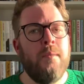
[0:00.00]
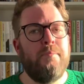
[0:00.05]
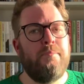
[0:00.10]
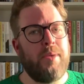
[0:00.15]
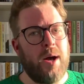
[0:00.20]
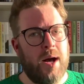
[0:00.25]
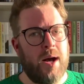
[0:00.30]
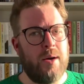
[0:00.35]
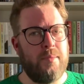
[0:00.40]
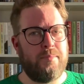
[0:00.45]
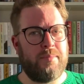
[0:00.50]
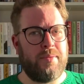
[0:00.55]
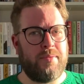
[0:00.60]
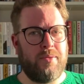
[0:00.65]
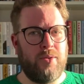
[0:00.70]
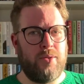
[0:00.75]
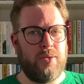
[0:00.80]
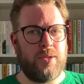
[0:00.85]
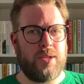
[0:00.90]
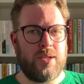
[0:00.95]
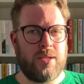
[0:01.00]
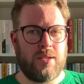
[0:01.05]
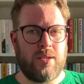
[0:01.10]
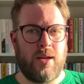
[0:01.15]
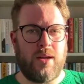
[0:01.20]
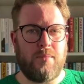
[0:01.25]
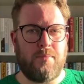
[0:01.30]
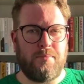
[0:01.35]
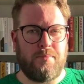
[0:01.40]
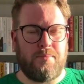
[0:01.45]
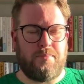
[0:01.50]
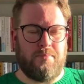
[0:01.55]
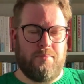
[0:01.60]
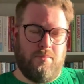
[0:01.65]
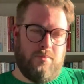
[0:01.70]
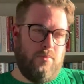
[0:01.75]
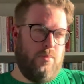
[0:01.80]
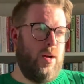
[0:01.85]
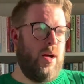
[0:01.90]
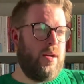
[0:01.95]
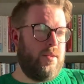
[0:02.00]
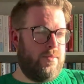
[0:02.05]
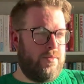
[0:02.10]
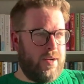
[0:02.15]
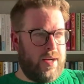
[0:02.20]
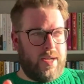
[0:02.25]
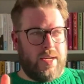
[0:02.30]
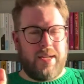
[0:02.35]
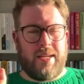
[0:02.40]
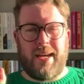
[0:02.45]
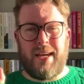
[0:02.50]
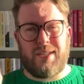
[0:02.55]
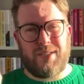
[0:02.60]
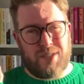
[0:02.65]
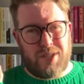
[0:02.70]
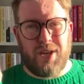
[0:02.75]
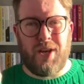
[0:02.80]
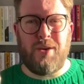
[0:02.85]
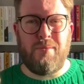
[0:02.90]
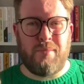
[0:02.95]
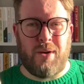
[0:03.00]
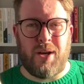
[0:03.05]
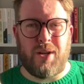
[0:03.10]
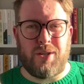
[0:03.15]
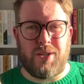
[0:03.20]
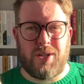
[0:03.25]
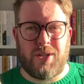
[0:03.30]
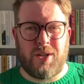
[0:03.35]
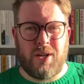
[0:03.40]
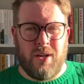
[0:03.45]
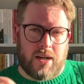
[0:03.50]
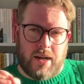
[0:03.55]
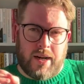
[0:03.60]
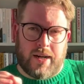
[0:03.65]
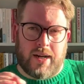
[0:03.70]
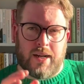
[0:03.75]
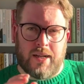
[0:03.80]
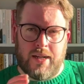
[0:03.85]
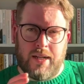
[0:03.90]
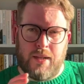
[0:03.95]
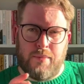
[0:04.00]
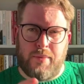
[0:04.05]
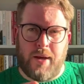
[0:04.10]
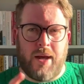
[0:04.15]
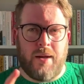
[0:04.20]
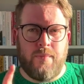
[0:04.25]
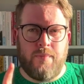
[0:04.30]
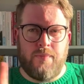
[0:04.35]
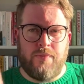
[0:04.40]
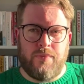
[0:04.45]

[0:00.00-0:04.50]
But before the sun, well, frankly, gets too much, like a little bit,